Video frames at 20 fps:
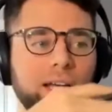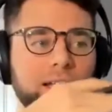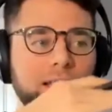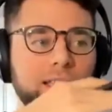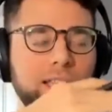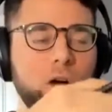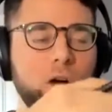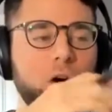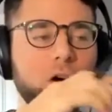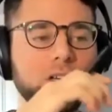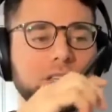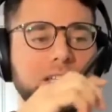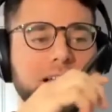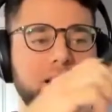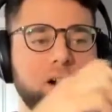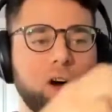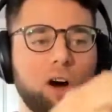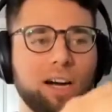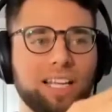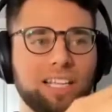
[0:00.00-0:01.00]
the
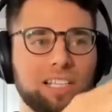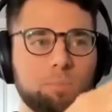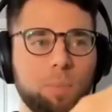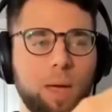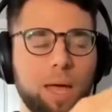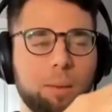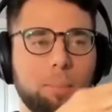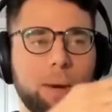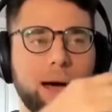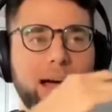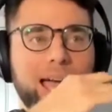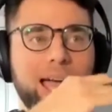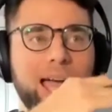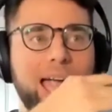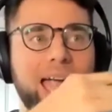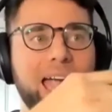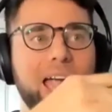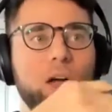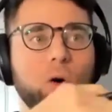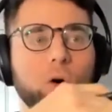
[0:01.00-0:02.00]
online audience meant by
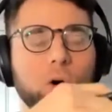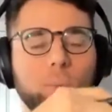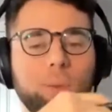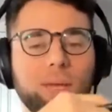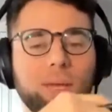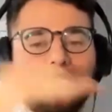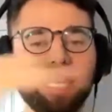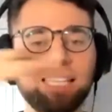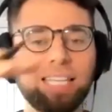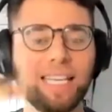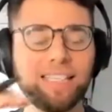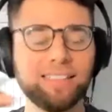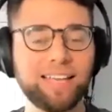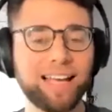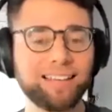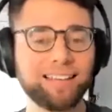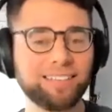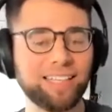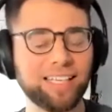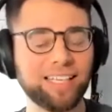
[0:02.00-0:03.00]
A or B, and then
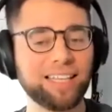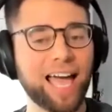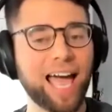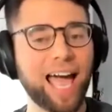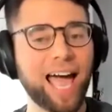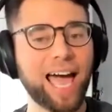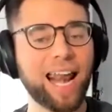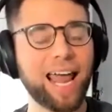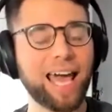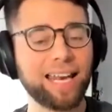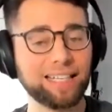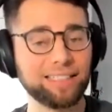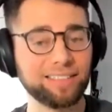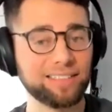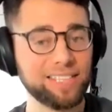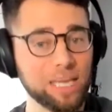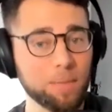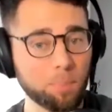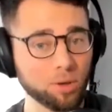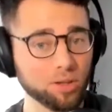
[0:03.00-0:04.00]
testing that at a
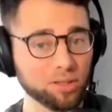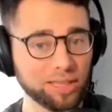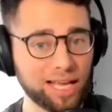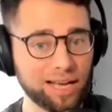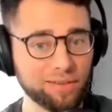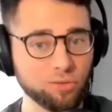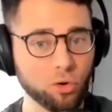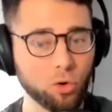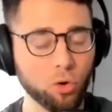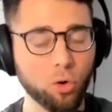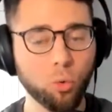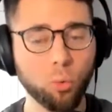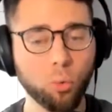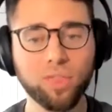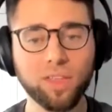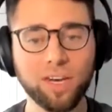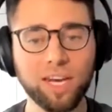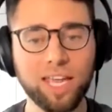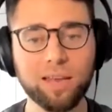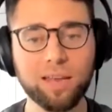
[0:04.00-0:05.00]
deeper level
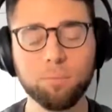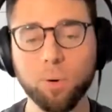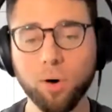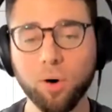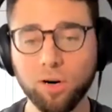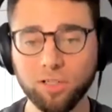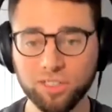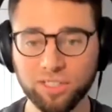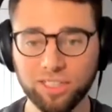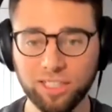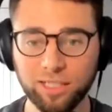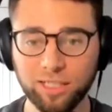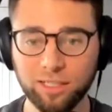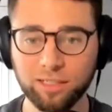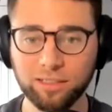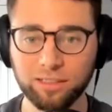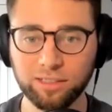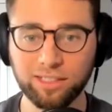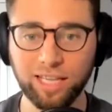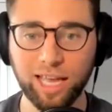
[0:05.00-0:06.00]
with an
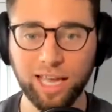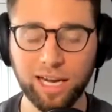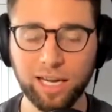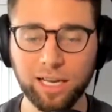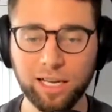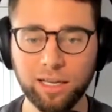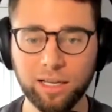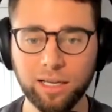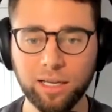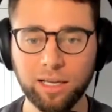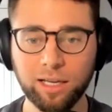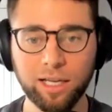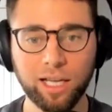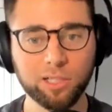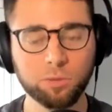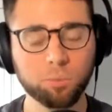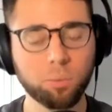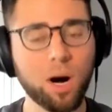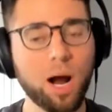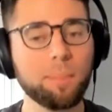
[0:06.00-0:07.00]
in-person setting
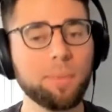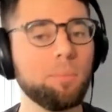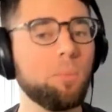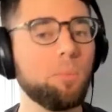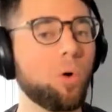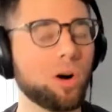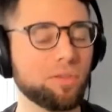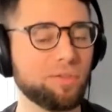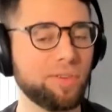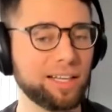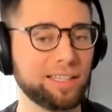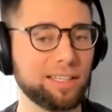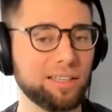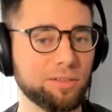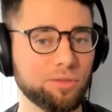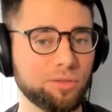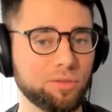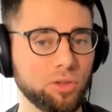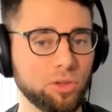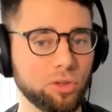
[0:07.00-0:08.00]
is probably more
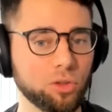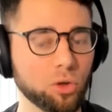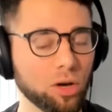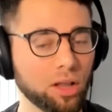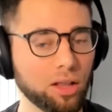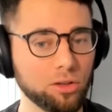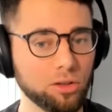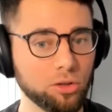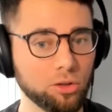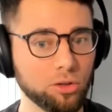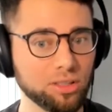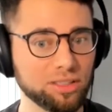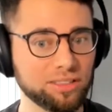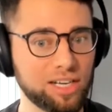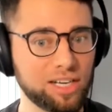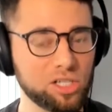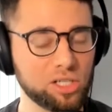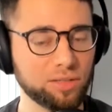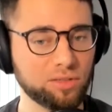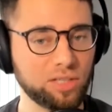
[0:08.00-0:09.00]
effective util
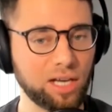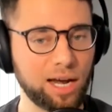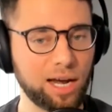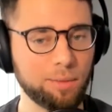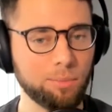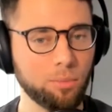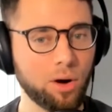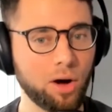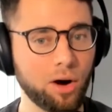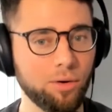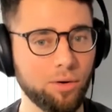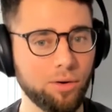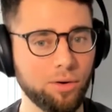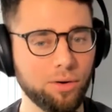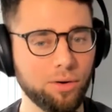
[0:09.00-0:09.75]
utilization of time, no?